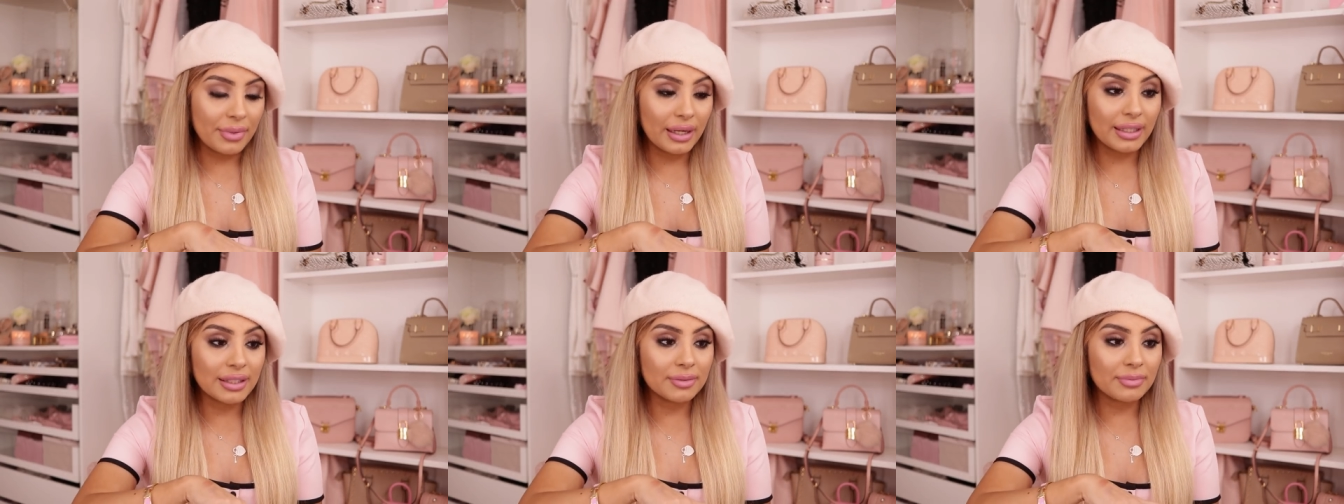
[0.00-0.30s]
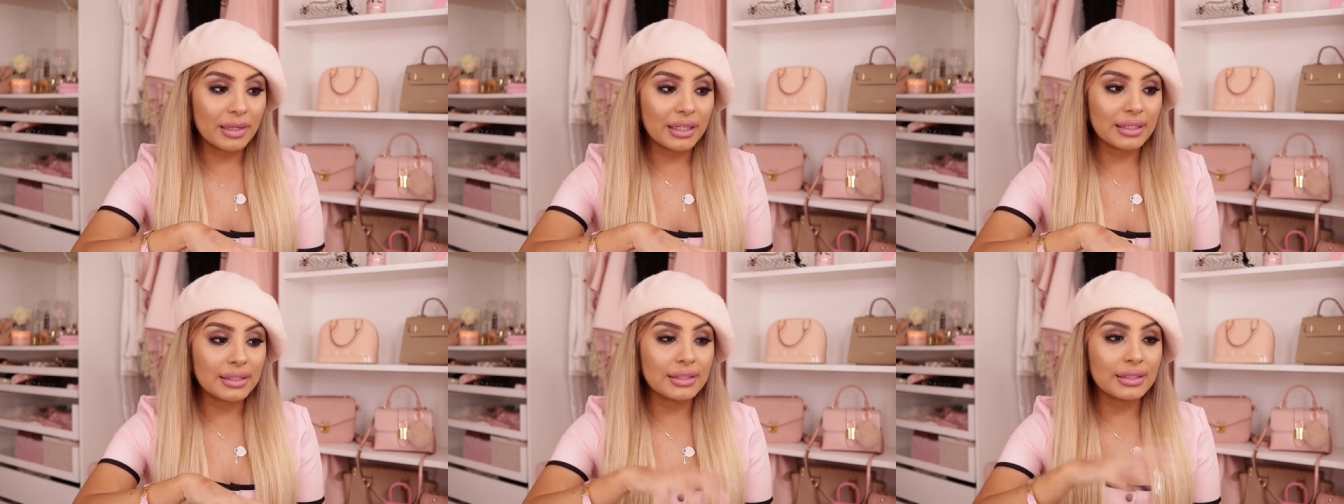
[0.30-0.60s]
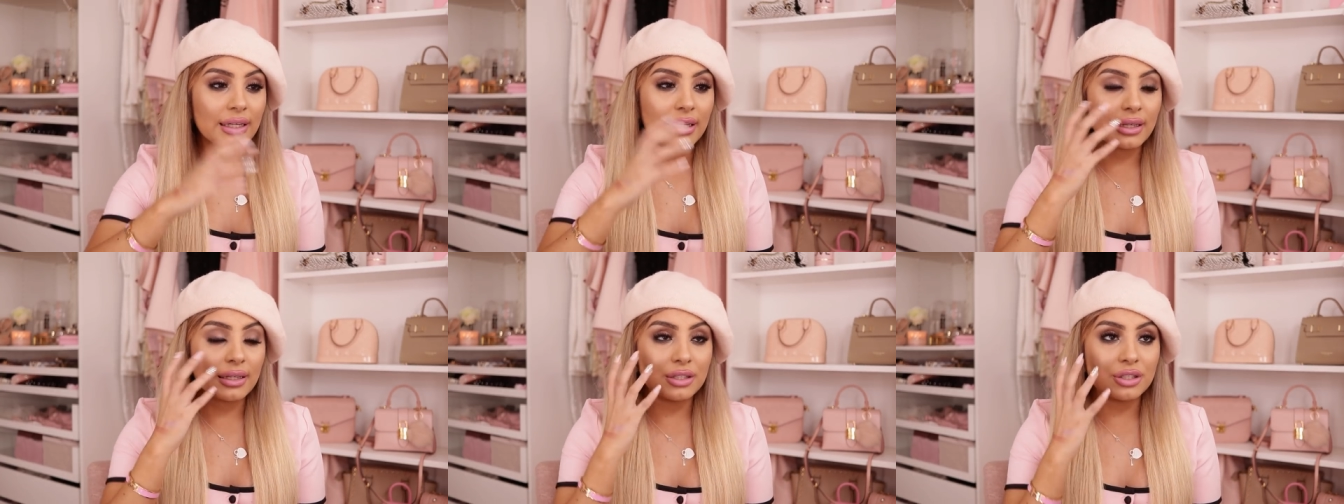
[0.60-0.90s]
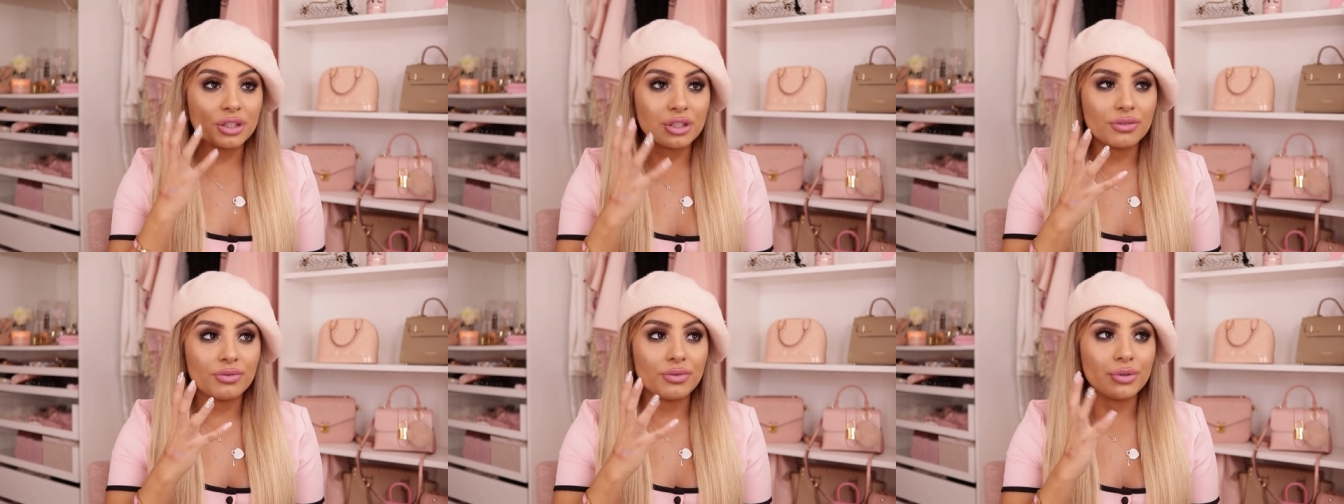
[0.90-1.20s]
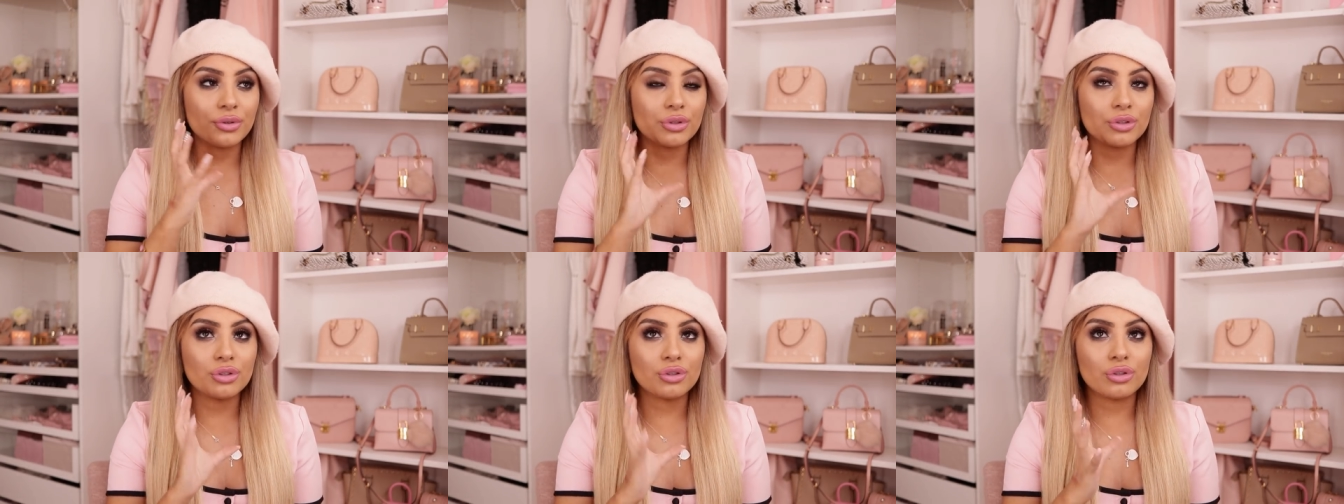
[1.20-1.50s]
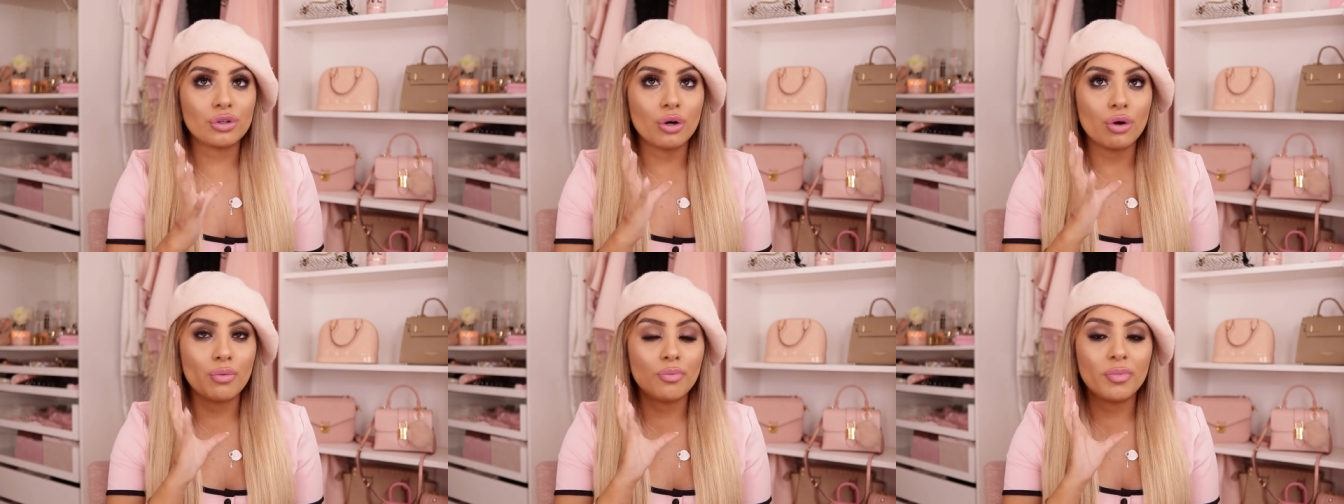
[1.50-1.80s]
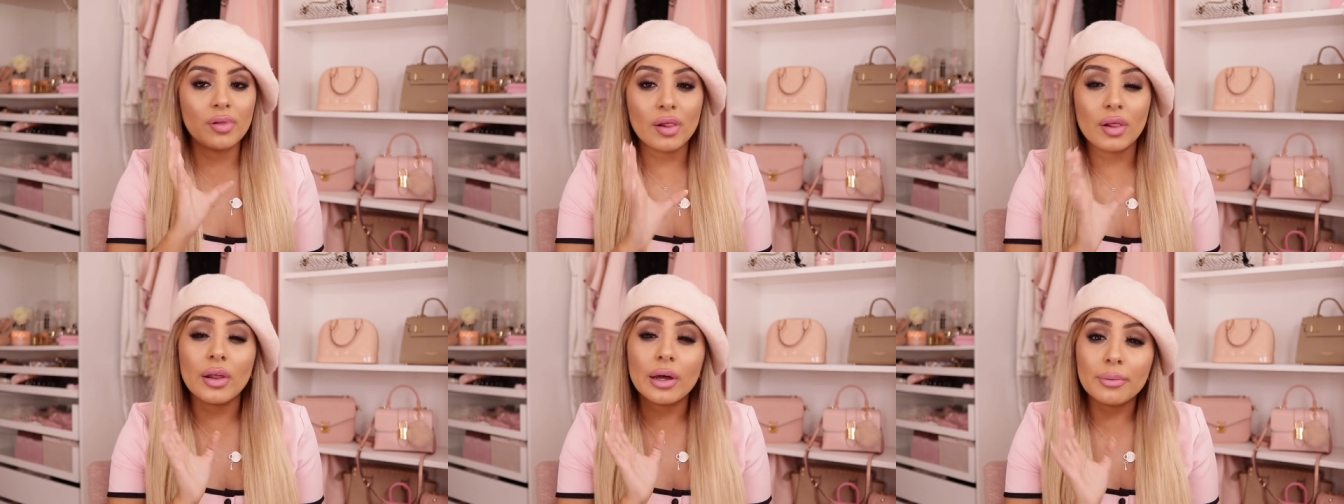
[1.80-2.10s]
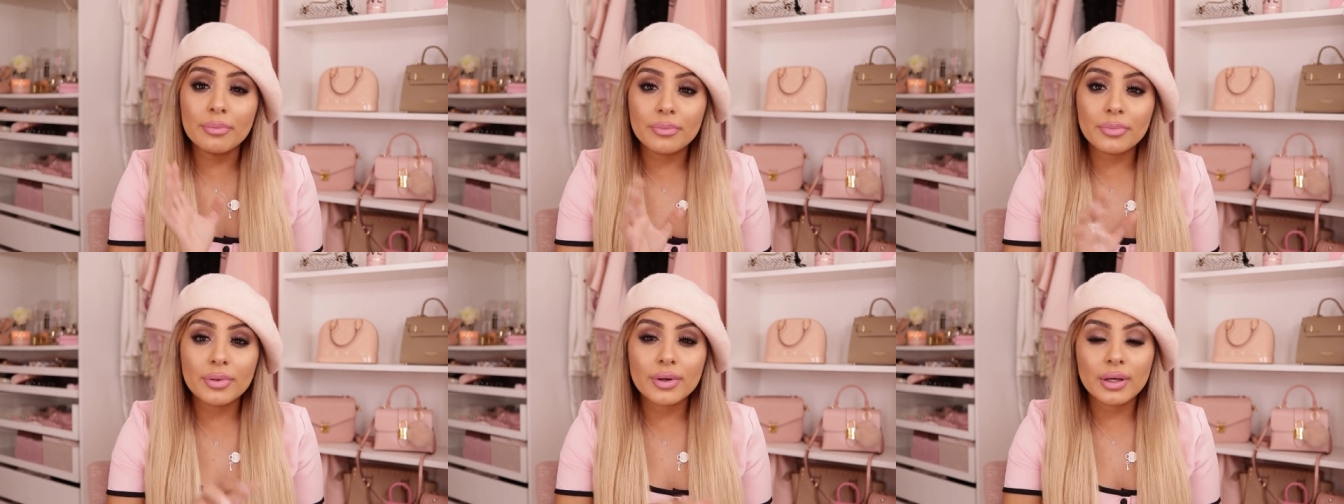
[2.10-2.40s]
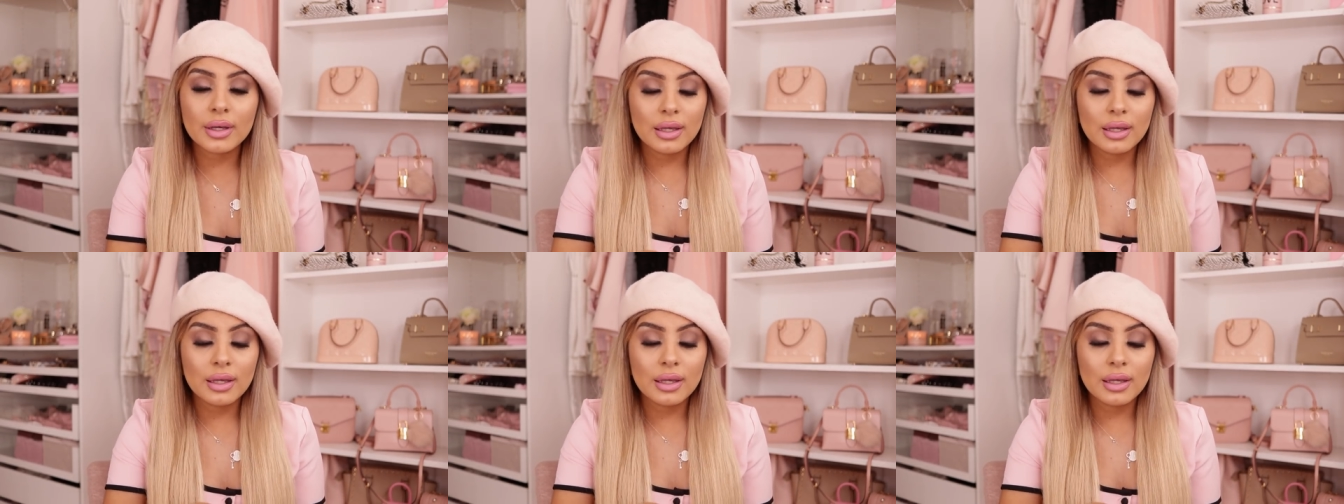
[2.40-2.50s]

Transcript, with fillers: makes my skin just feel so plump